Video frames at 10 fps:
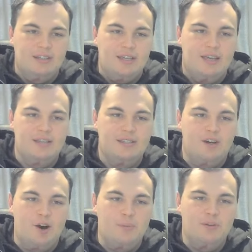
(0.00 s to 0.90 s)
And
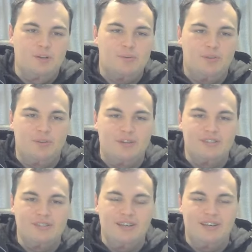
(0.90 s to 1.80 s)
I'll be honest with you,
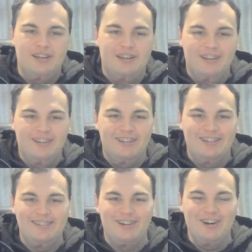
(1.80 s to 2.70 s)
it's uh,
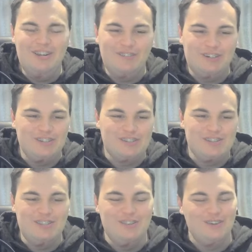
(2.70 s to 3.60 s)
it's kind of because like
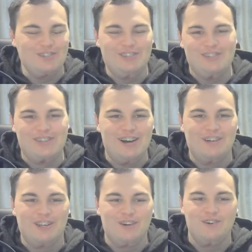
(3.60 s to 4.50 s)
this nonsense
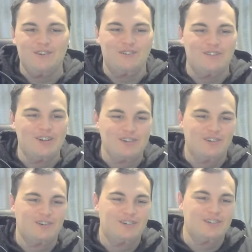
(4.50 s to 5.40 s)
can't go on for much
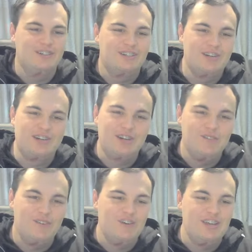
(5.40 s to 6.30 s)
longer. Gregory
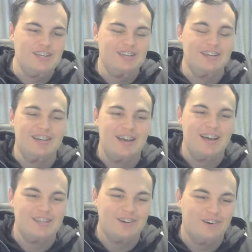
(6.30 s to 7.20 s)
Babini
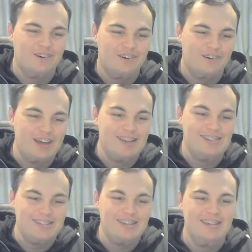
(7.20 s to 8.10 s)
has gone on a
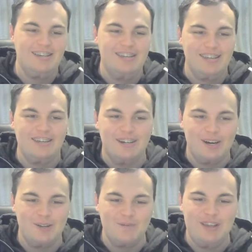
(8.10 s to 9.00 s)
10-year
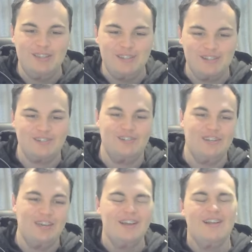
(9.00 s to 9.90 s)
unbeaten
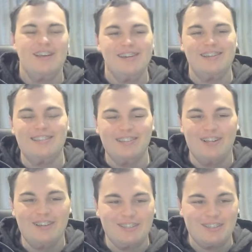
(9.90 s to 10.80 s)
streak. He hasn't
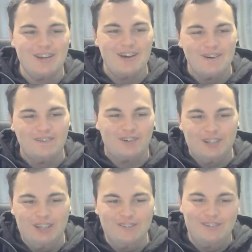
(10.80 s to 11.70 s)
lost for
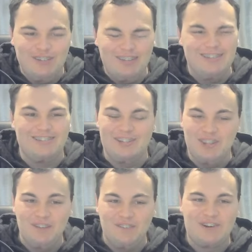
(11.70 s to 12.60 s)
11 years, and in
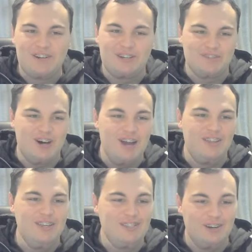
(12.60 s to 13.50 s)
that period of time,
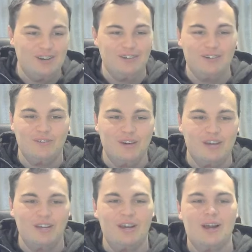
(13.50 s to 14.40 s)
he's turned
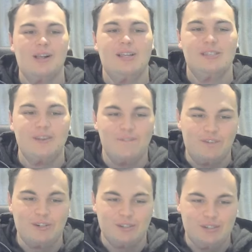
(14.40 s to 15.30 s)
away some
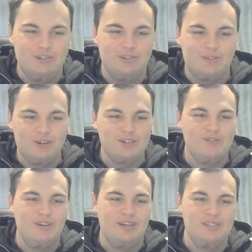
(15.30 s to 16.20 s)
very good
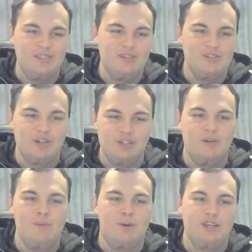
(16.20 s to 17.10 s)
prospects. You know, he turned
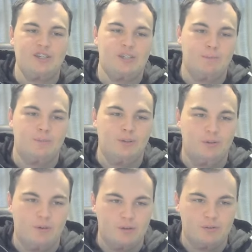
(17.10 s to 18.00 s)
away Mike Shipman,
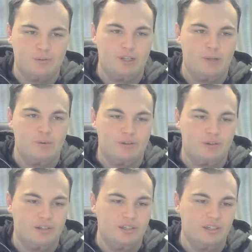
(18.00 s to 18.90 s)
who I was talking about
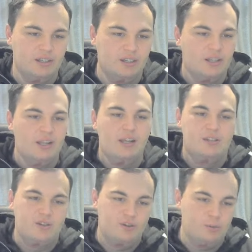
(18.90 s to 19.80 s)
earlier,
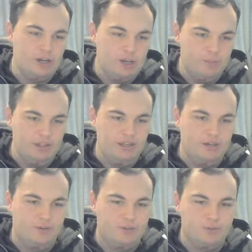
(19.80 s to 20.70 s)
turned away
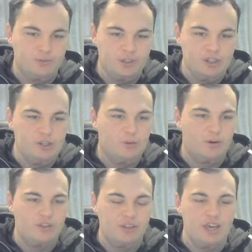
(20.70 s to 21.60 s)
Emiliano Sordi, who I
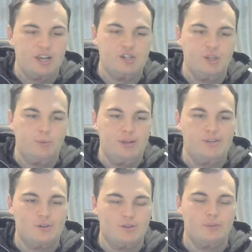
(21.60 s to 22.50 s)
think actually
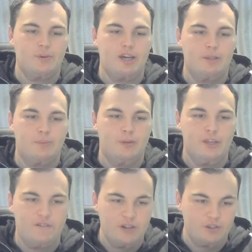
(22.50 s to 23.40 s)
went on to become a
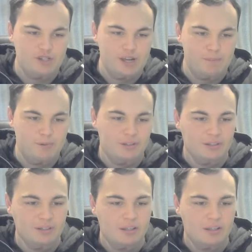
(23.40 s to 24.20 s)
PFL champion.